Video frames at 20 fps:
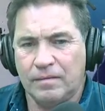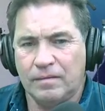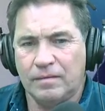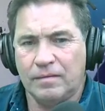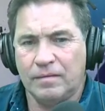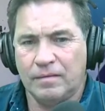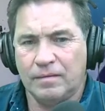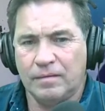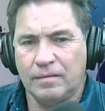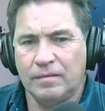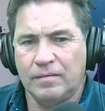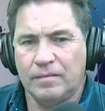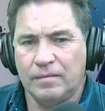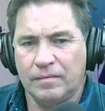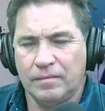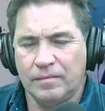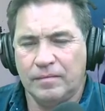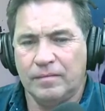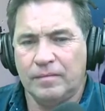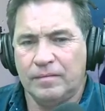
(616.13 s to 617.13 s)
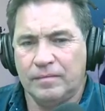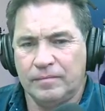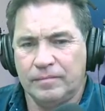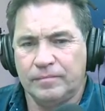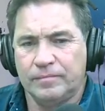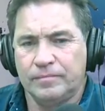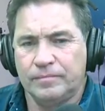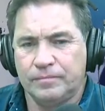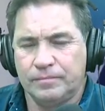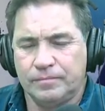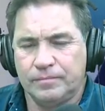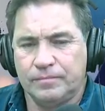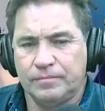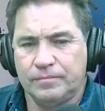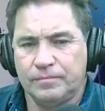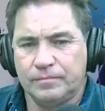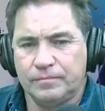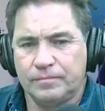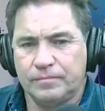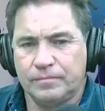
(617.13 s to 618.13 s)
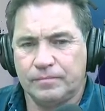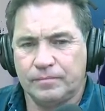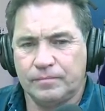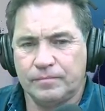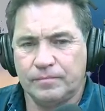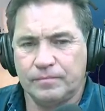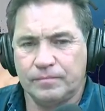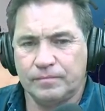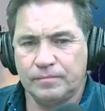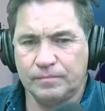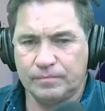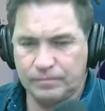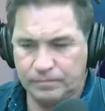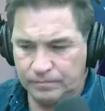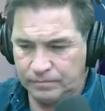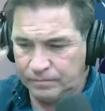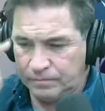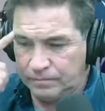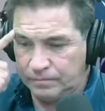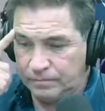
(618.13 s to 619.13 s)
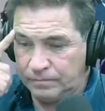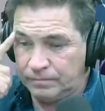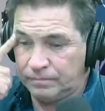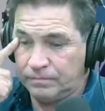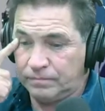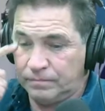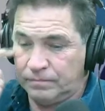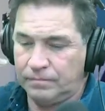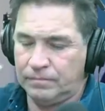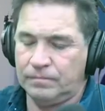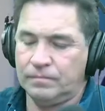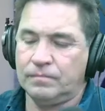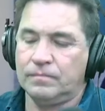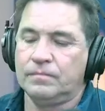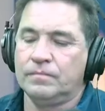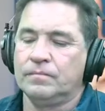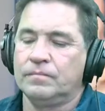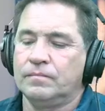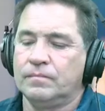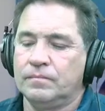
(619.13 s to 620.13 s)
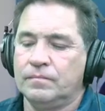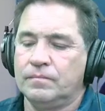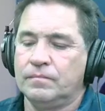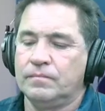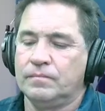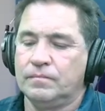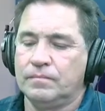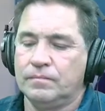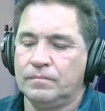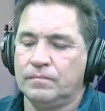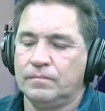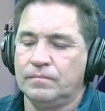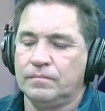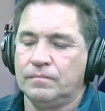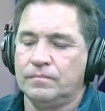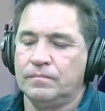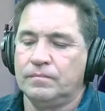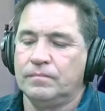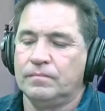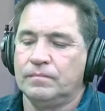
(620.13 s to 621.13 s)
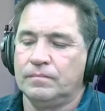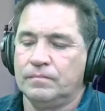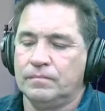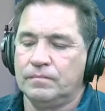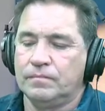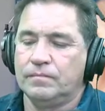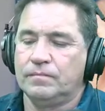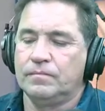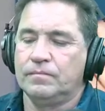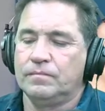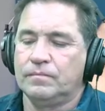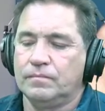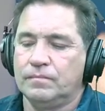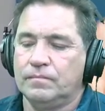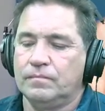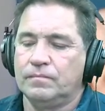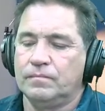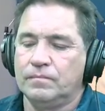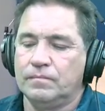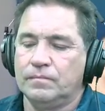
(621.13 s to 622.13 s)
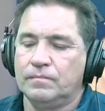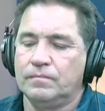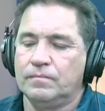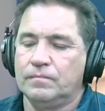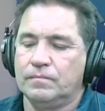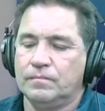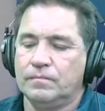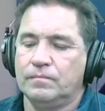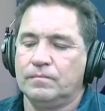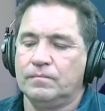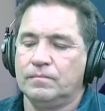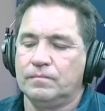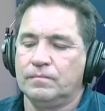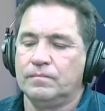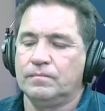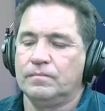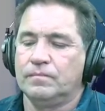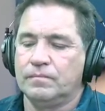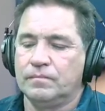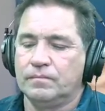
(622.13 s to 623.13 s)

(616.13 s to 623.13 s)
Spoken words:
[no speech]